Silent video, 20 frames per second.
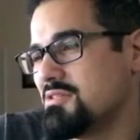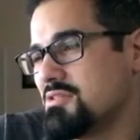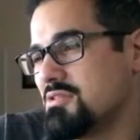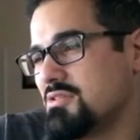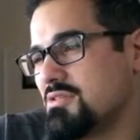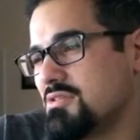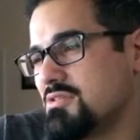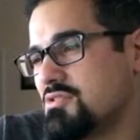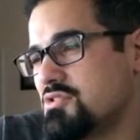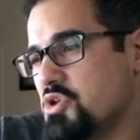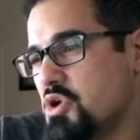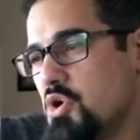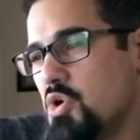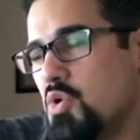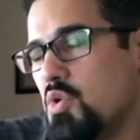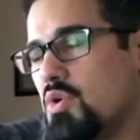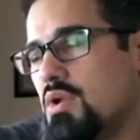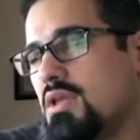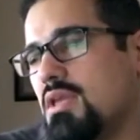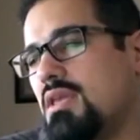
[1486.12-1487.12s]

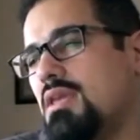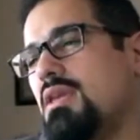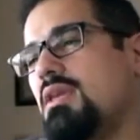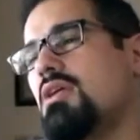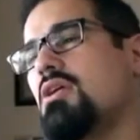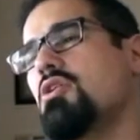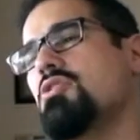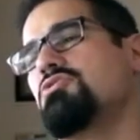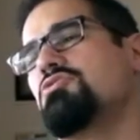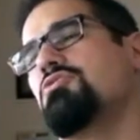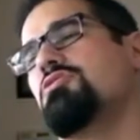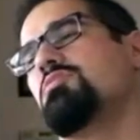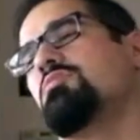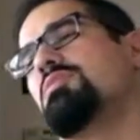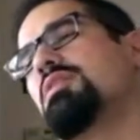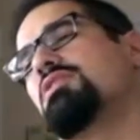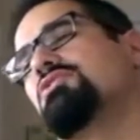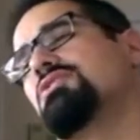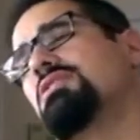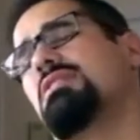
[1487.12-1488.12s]
So he goes through the
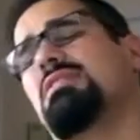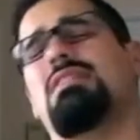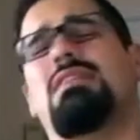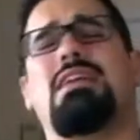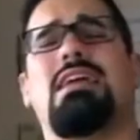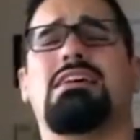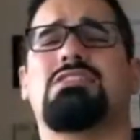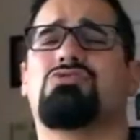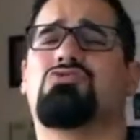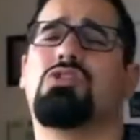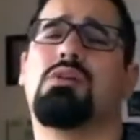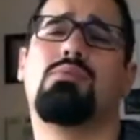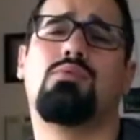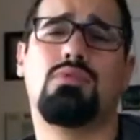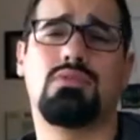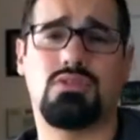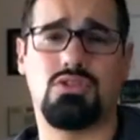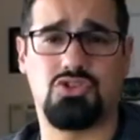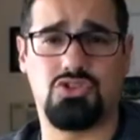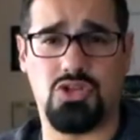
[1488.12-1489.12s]
production. He has trouble
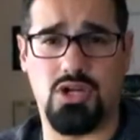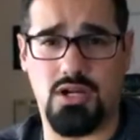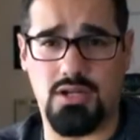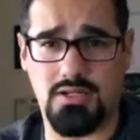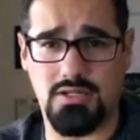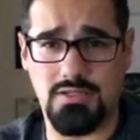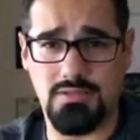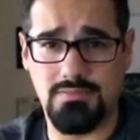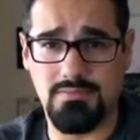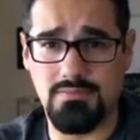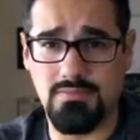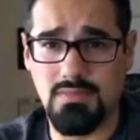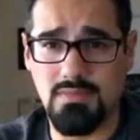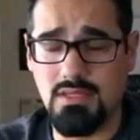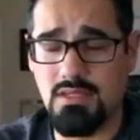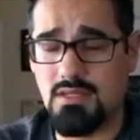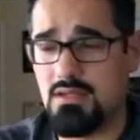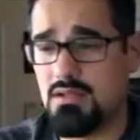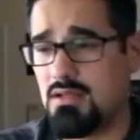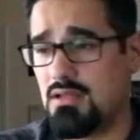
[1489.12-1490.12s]
with the shark.
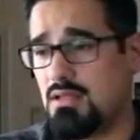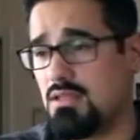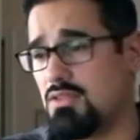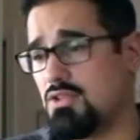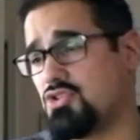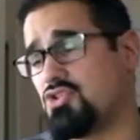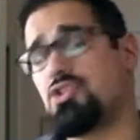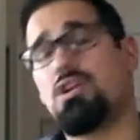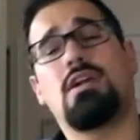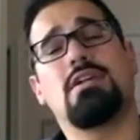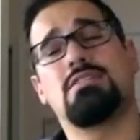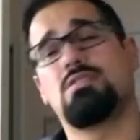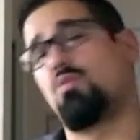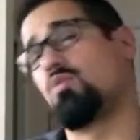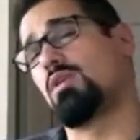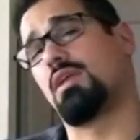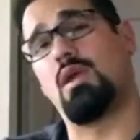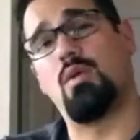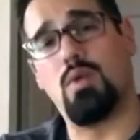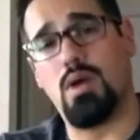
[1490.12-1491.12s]
The shark isn't
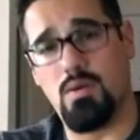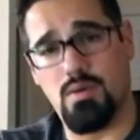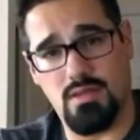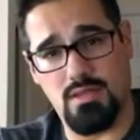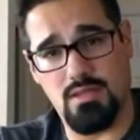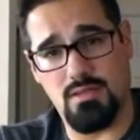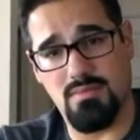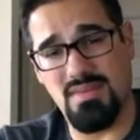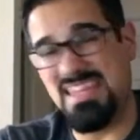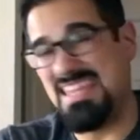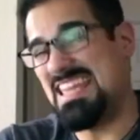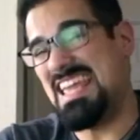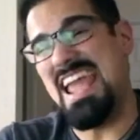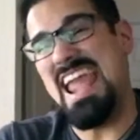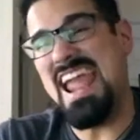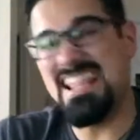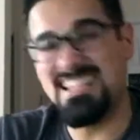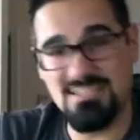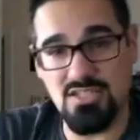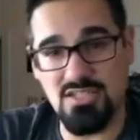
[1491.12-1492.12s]
working well with him. He
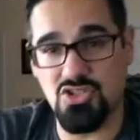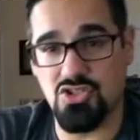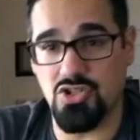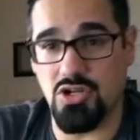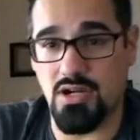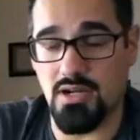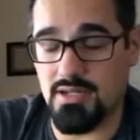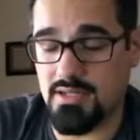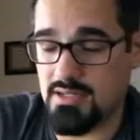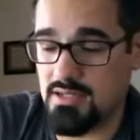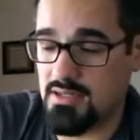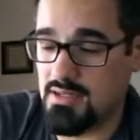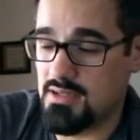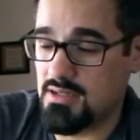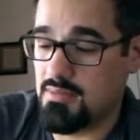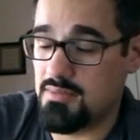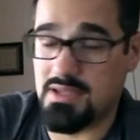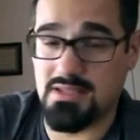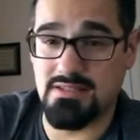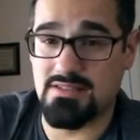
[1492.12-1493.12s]
hates the shark
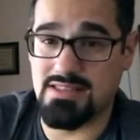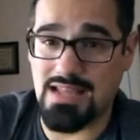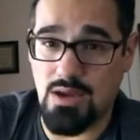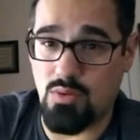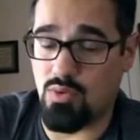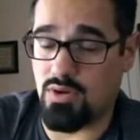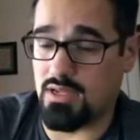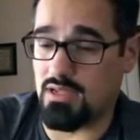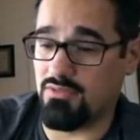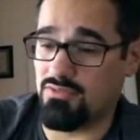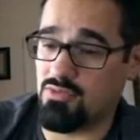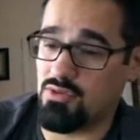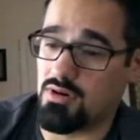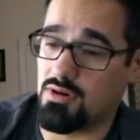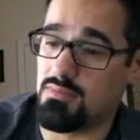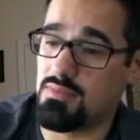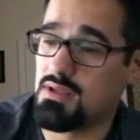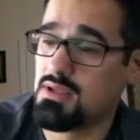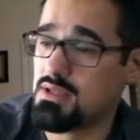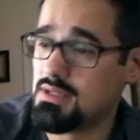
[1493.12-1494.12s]
because it's not working for
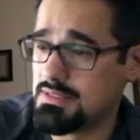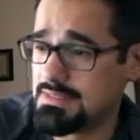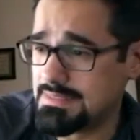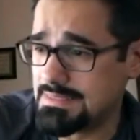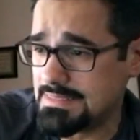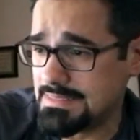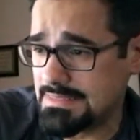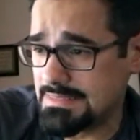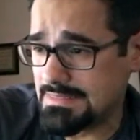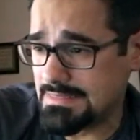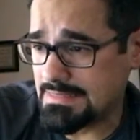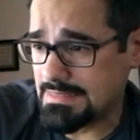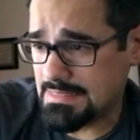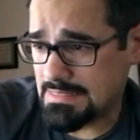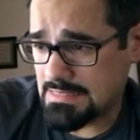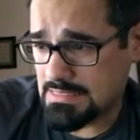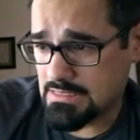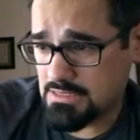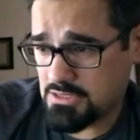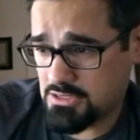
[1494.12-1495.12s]
him.
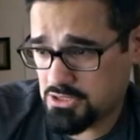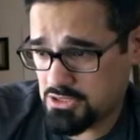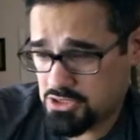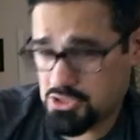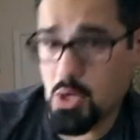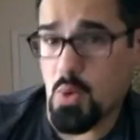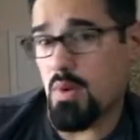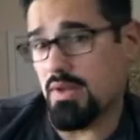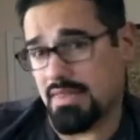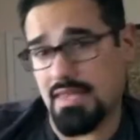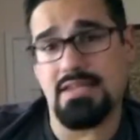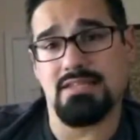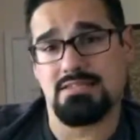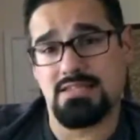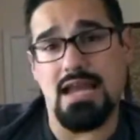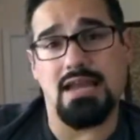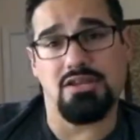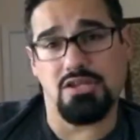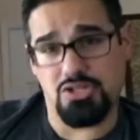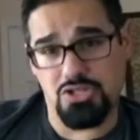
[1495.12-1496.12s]
So what they
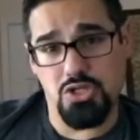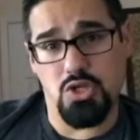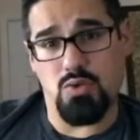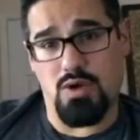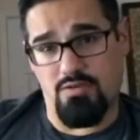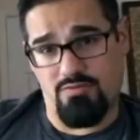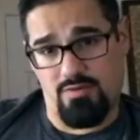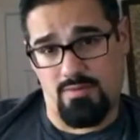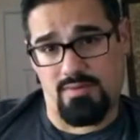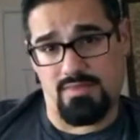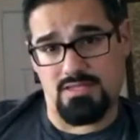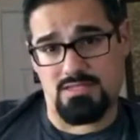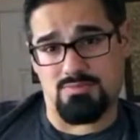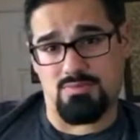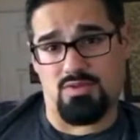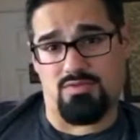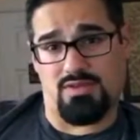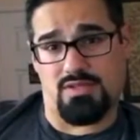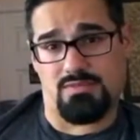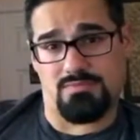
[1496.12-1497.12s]
decide to do while filming this
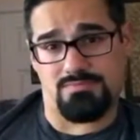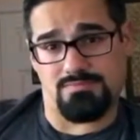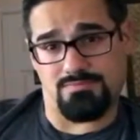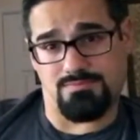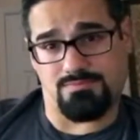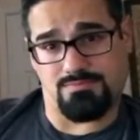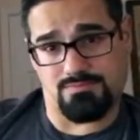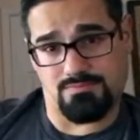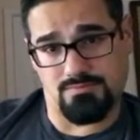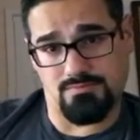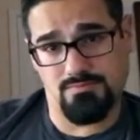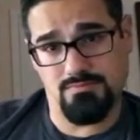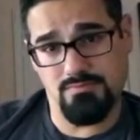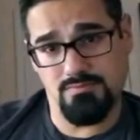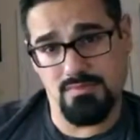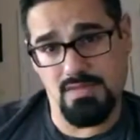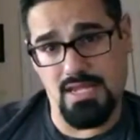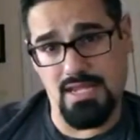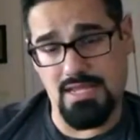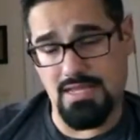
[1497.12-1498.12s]
movie
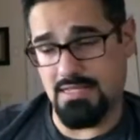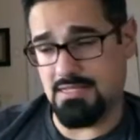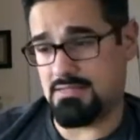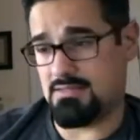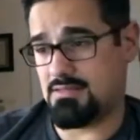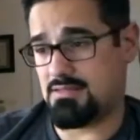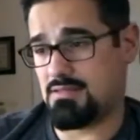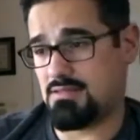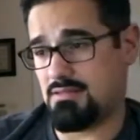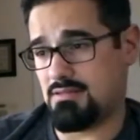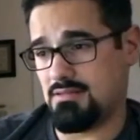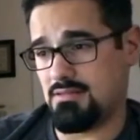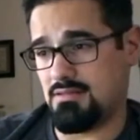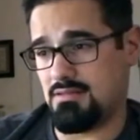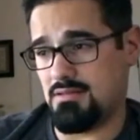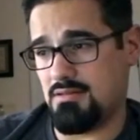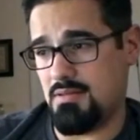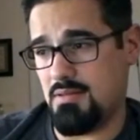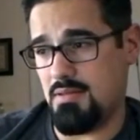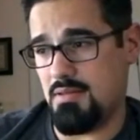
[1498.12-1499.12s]
is
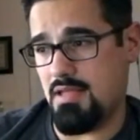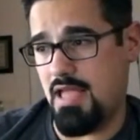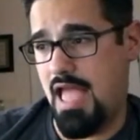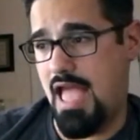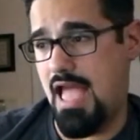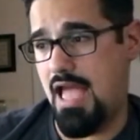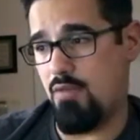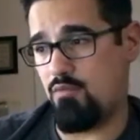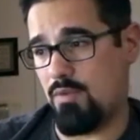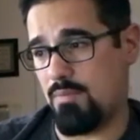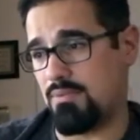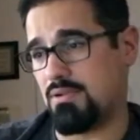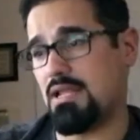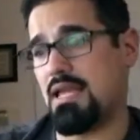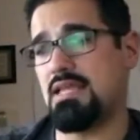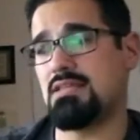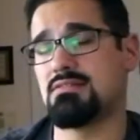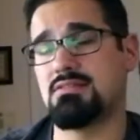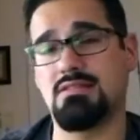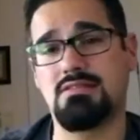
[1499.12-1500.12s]

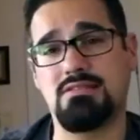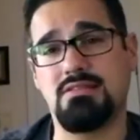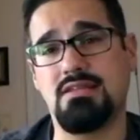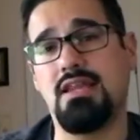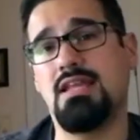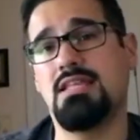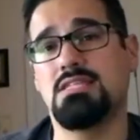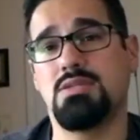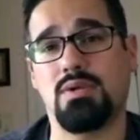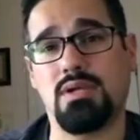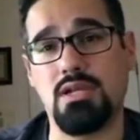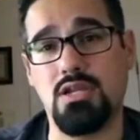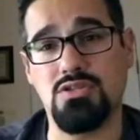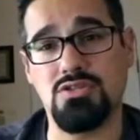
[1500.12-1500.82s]
replace the scenes they were going to use the